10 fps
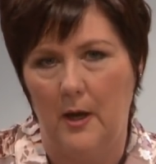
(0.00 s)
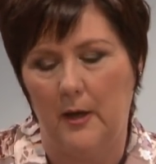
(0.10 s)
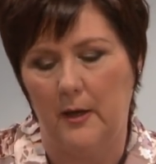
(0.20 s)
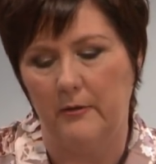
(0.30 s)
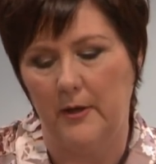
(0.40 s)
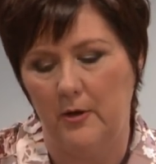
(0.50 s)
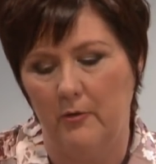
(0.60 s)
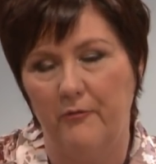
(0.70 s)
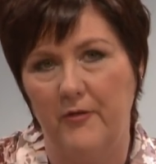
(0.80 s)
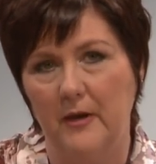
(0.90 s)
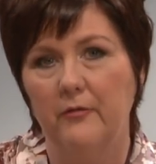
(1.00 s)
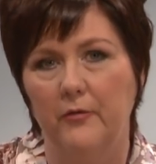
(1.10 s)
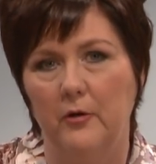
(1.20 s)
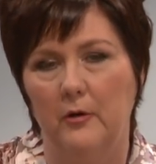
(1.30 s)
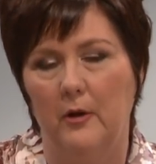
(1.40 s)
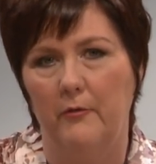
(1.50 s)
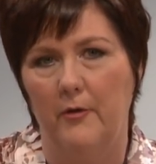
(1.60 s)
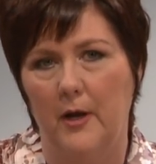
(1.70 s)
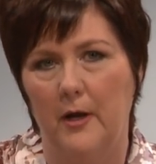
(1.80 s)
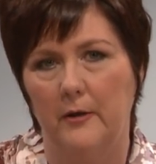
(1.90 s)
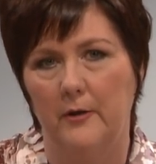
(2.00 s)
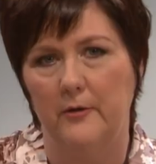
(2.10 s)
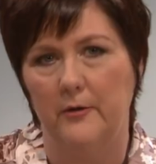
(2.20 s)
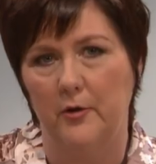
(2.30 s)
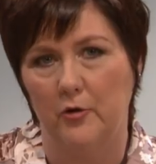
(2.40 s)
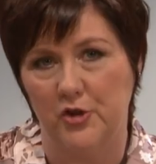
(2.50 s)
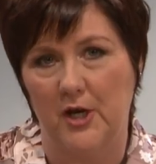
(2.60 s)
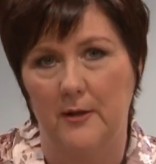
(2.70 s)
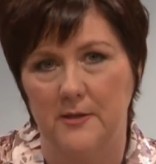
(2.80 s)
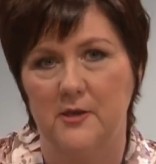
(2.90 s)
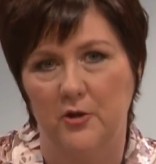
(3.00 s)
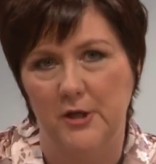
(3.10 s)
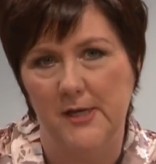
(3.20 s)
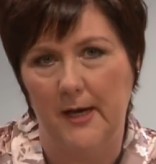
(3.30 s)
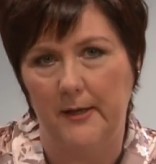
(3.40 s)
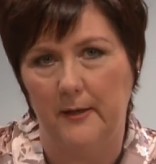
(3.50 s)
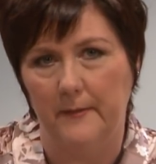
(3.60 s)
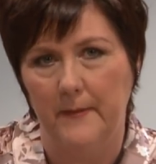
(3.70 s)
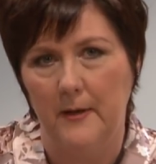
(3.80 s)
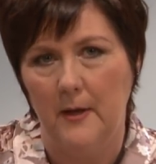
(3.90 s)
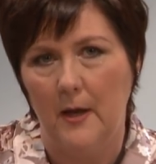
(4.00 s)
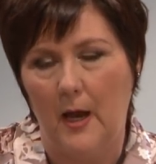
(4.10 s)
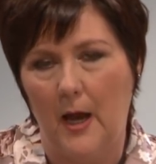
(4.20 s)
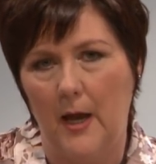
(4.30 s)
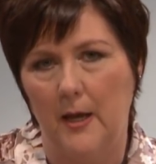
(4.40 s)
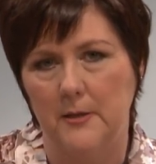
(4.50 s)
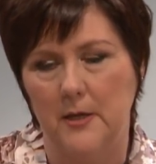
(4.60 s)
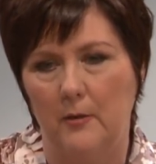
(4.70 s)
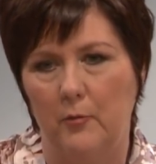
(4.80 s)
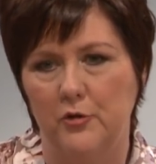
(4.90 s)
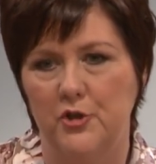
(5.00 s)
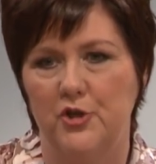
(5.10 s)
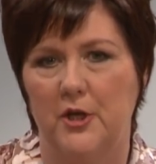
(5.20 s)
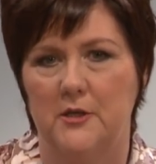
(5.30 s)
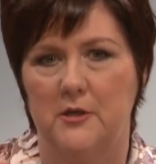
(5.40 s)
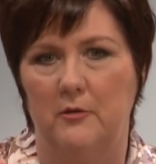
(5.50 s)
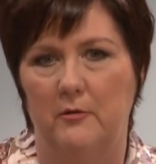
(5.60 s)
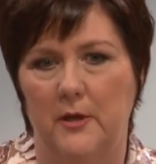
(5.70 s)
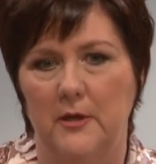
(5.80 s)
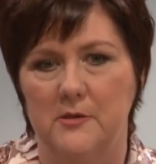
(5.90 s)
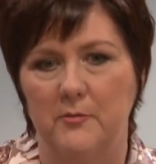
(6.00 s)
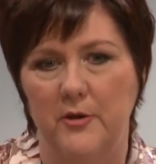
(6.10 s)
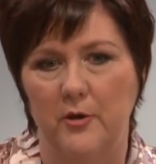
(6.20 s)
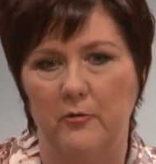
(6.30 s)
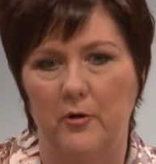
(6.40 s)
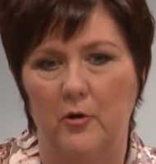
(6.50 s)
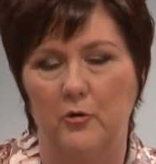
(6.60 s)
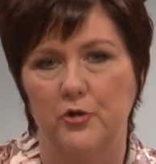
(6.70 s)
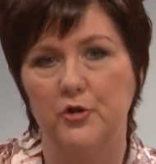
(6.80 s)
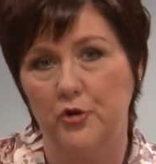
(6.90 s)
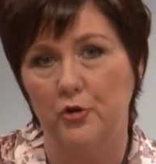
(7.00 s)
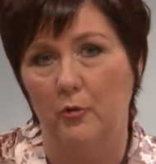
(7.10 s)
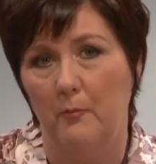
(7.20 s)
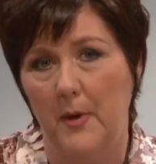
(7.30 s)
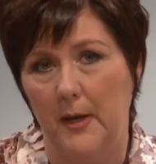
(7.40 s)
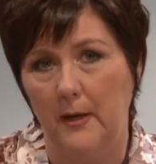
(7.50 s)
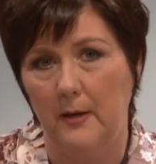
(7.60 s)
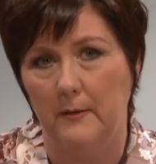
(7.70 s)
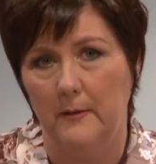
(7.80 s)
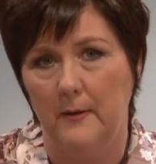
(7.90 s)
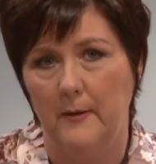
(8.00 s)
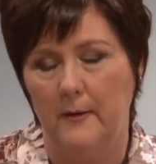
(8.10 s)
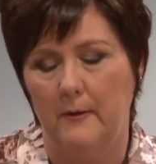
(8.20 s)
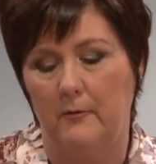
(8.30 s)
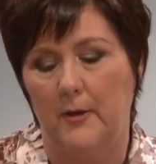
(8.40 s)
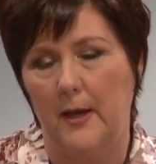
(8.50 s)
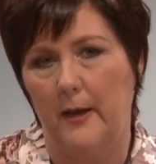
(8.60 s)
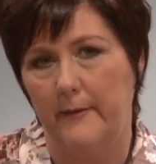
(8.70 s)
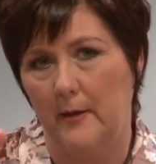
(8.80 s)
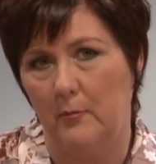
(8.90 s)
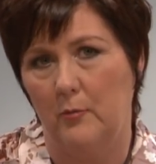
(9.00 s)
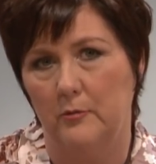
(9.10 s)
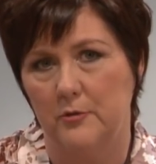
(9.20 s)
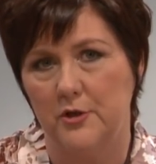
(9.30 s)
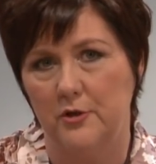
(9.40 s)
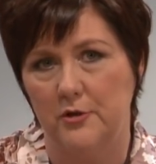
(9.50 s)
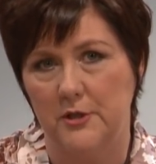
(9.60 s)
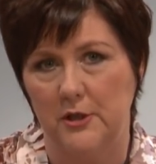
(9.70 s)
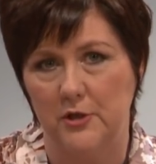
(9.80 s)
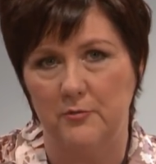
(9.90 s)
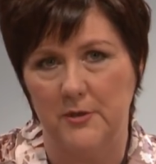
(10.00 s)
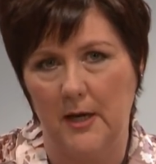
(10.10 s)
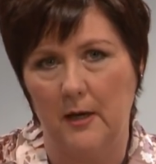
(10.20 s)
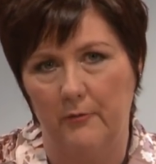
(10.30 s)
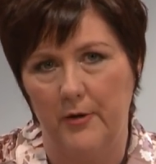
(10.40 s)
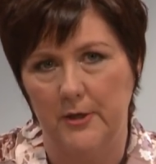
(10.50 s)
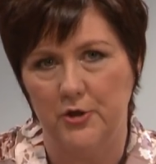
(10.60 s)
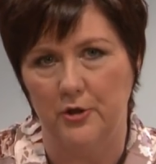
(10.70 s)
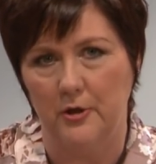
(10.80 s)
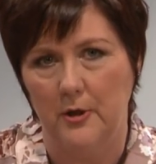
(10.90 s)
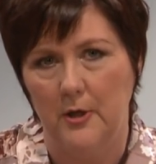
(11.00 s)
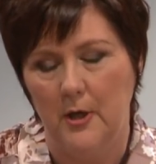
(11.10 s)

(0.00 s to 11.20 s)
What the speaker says: And I think you're fearful that your child is going to die. And I want to share two things with you that God showed me, okay, and then I want to teach you a declaration.